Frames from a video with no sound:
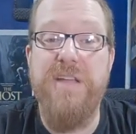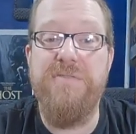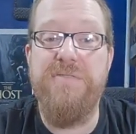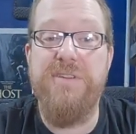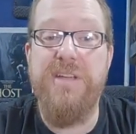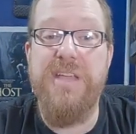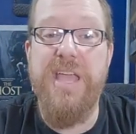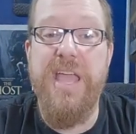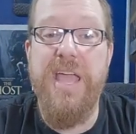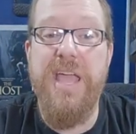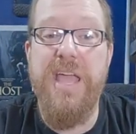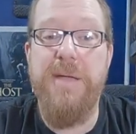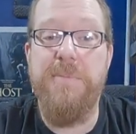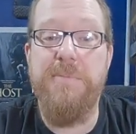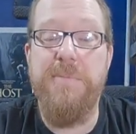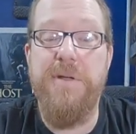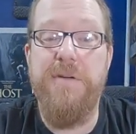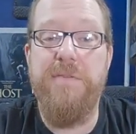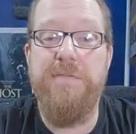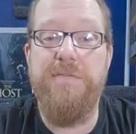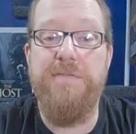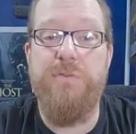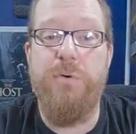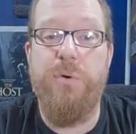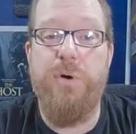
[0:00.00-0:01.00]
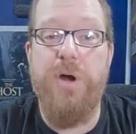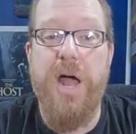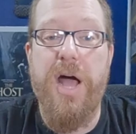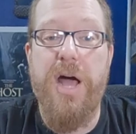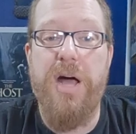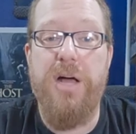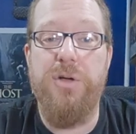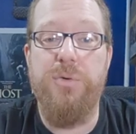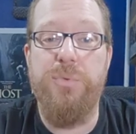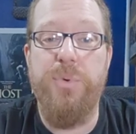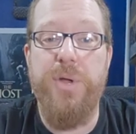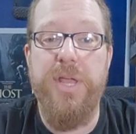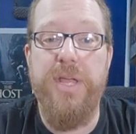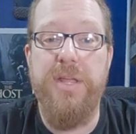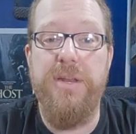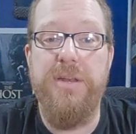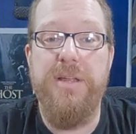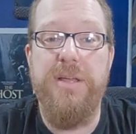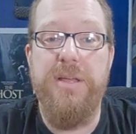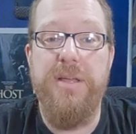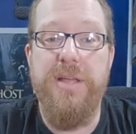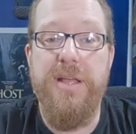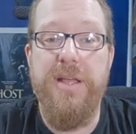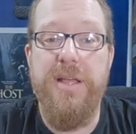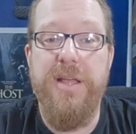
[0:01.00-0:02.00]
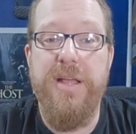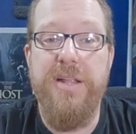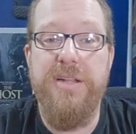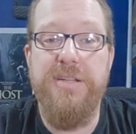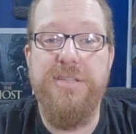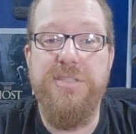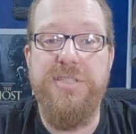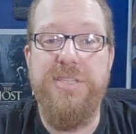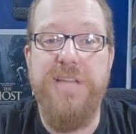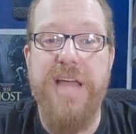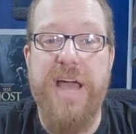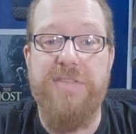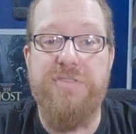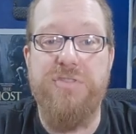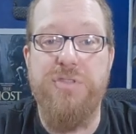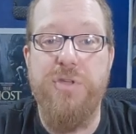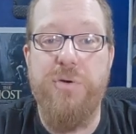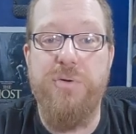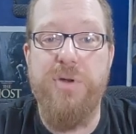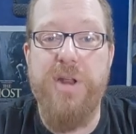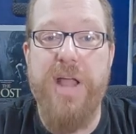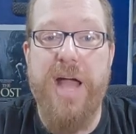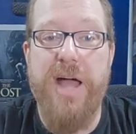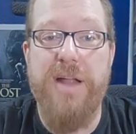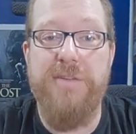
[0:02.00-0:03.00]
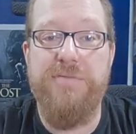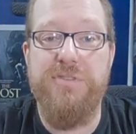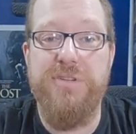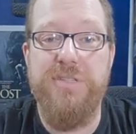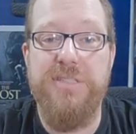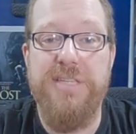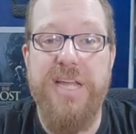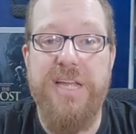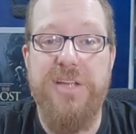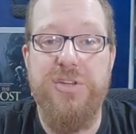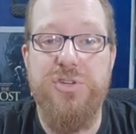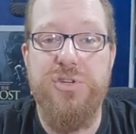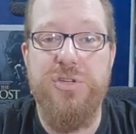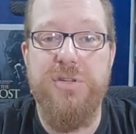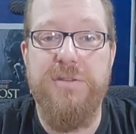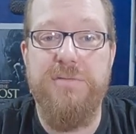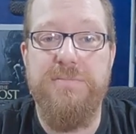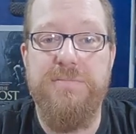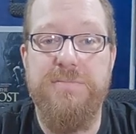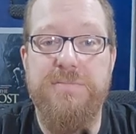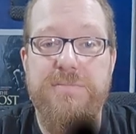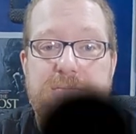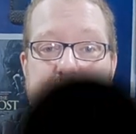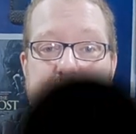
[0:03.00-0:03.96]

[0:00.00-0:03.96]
favorite game for Halloween Death Note Confrontation.